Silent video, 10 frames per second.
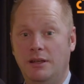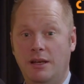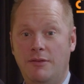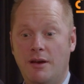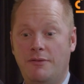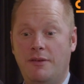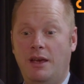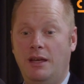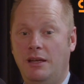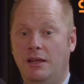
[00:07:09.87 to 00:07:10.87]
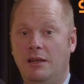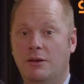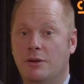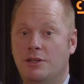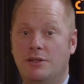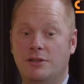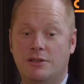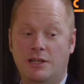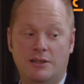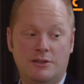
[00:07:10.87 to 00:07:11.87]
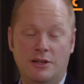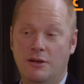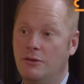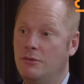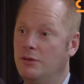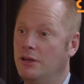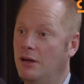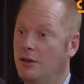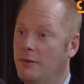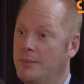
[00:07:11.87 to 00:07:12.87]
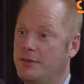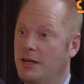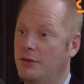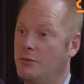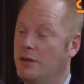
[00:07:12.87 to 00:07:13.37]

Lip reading: If you have any questions, let us know on the website or